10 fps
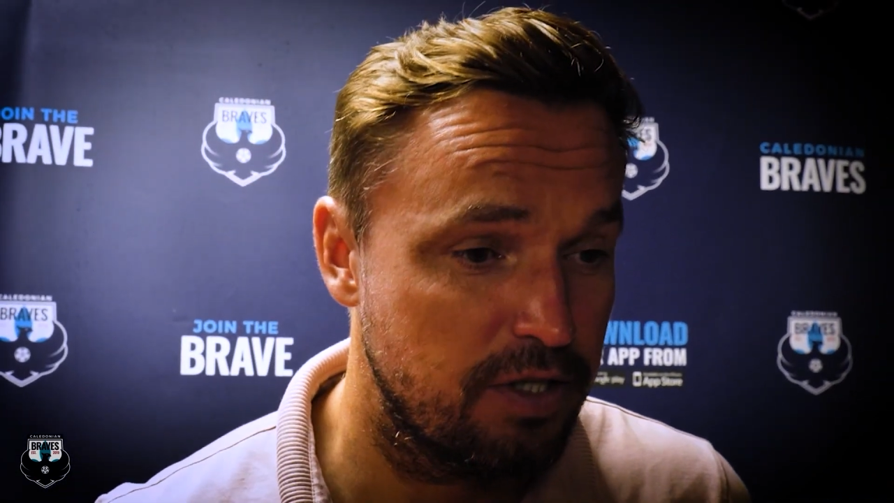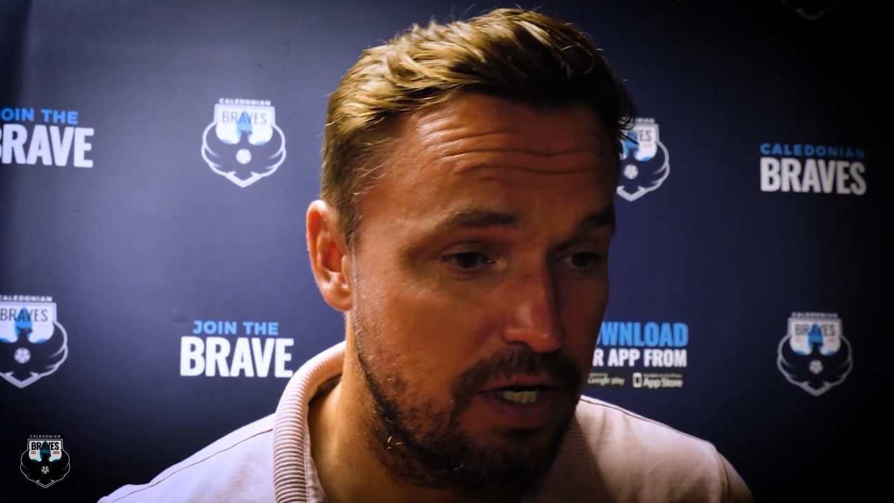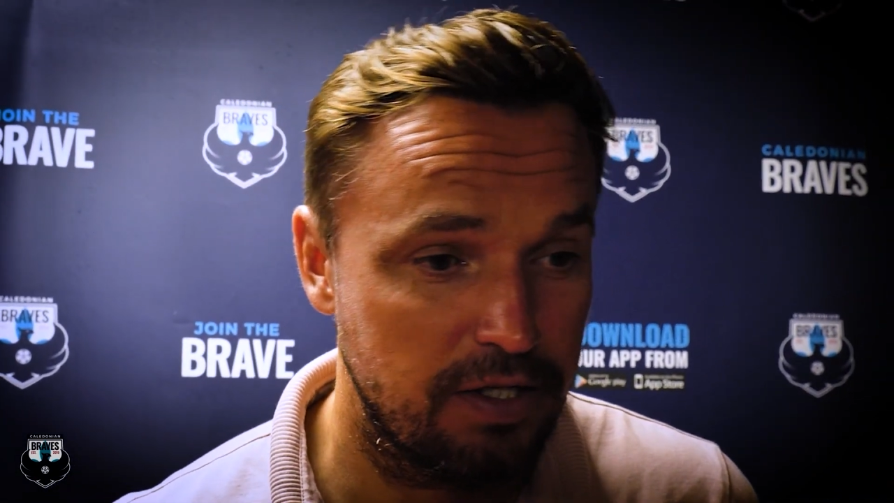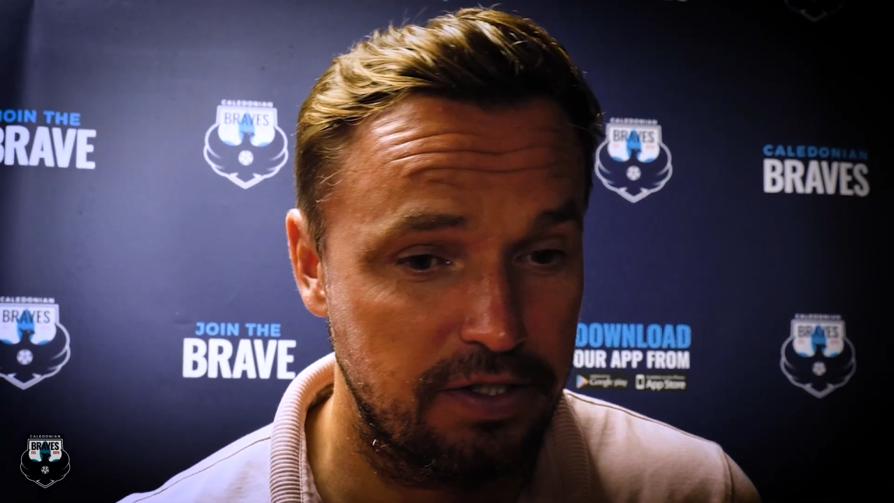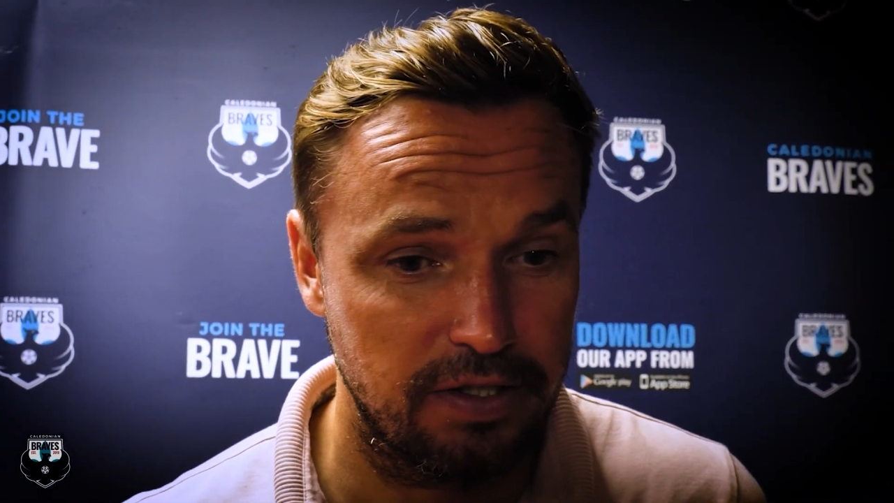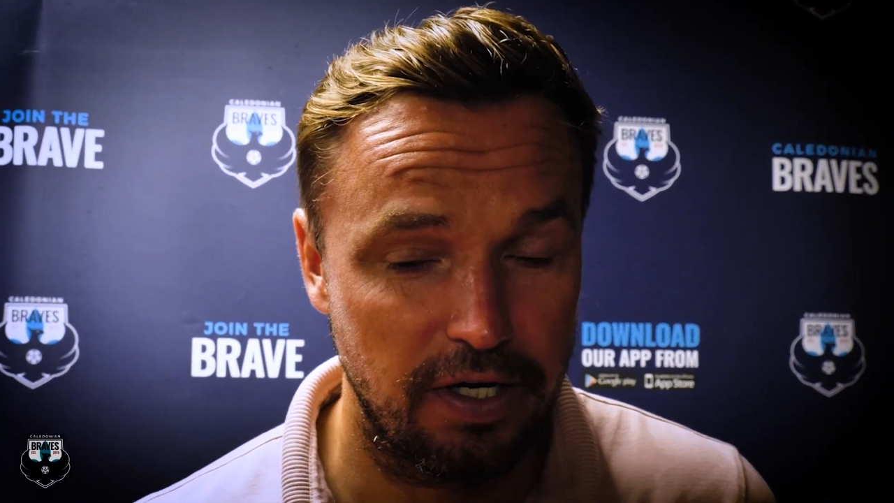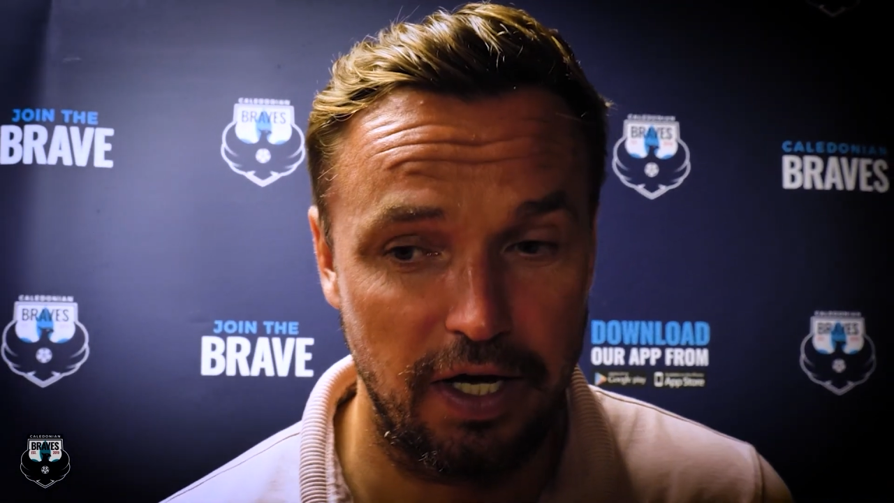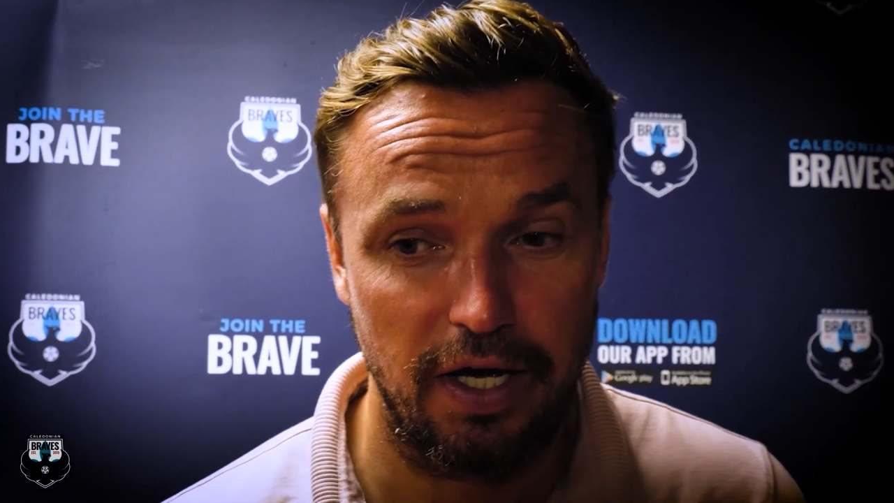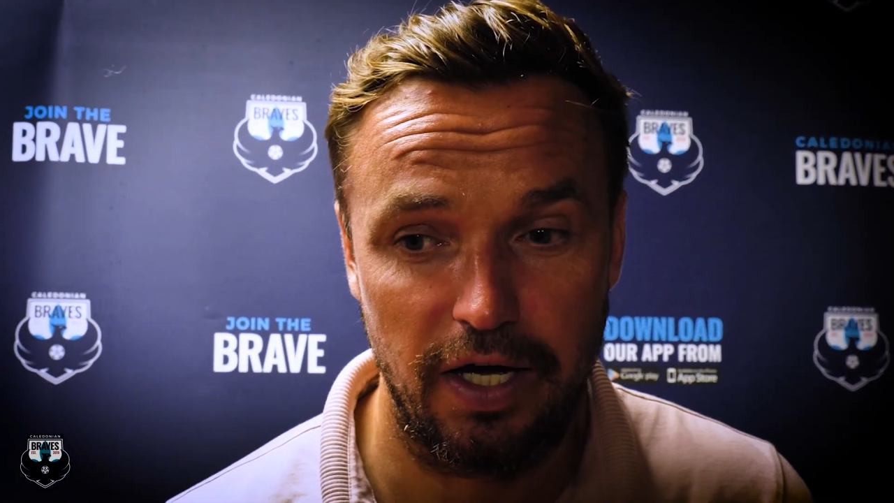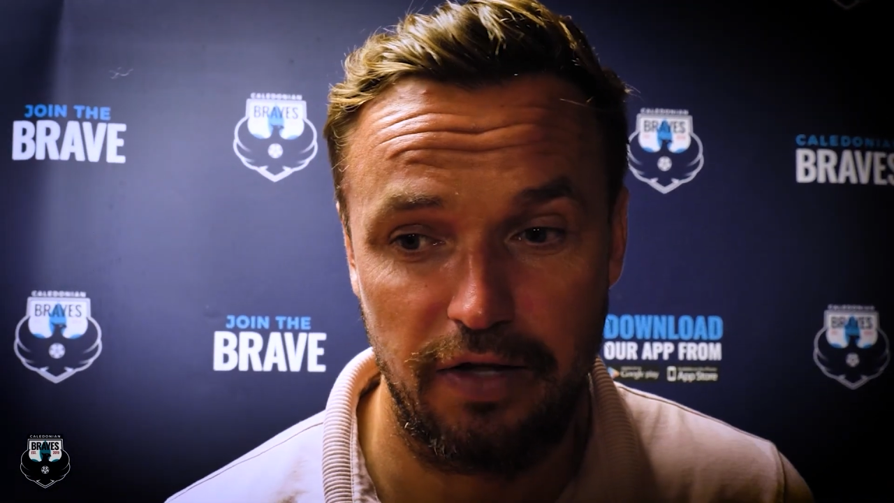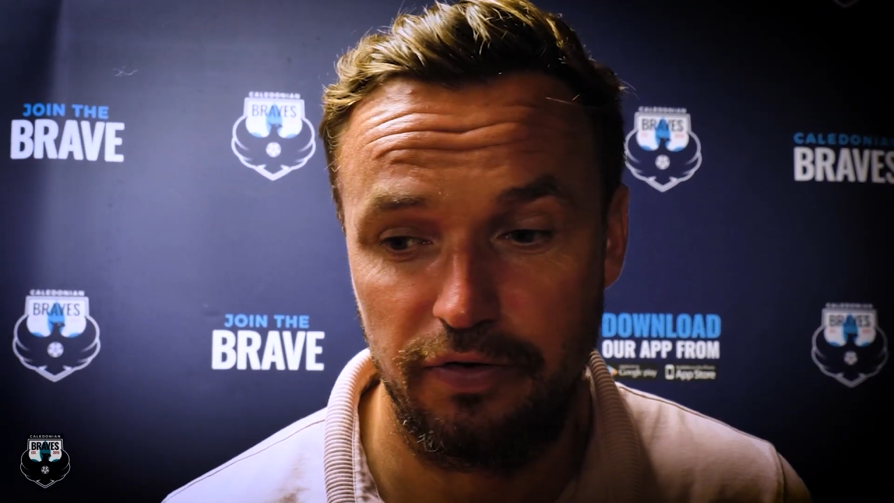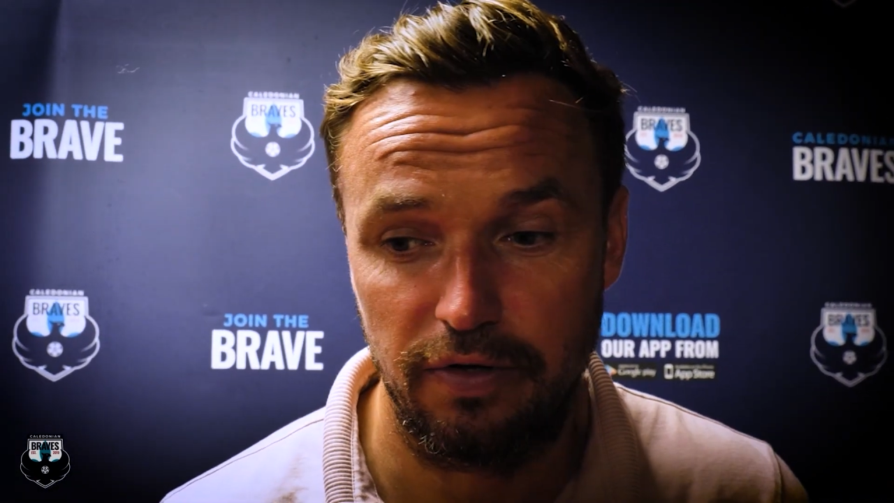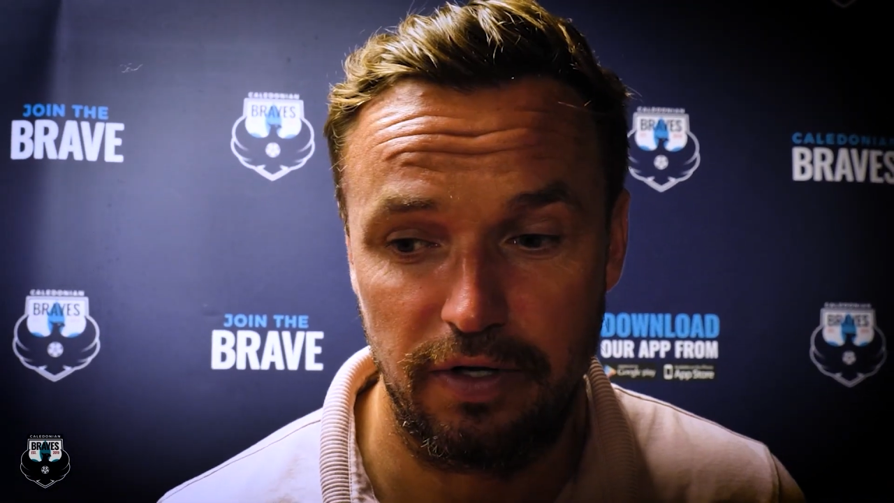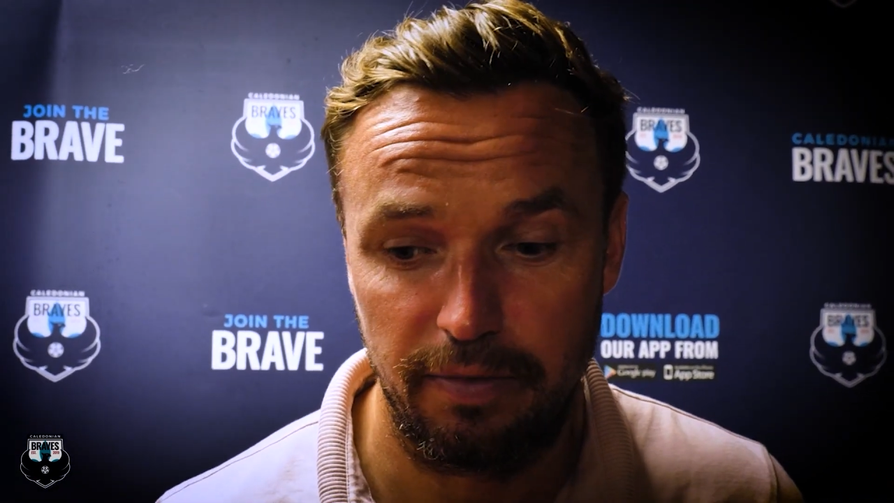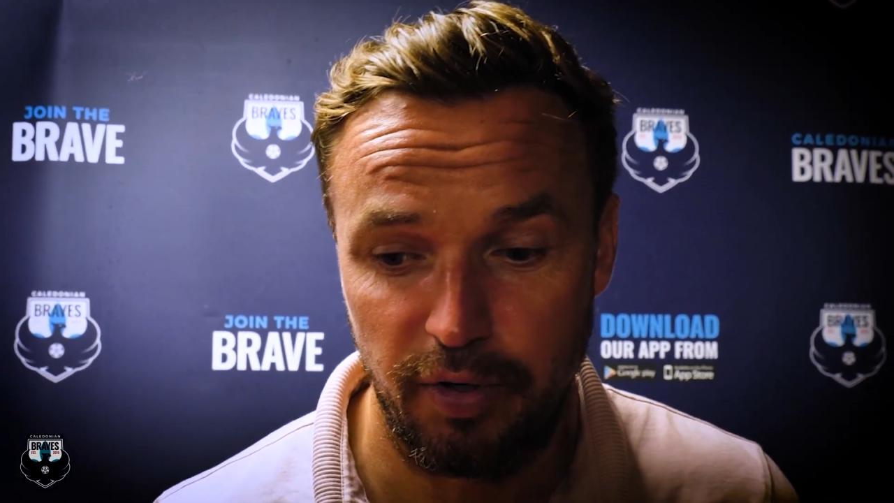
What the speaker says: Yes, I thought the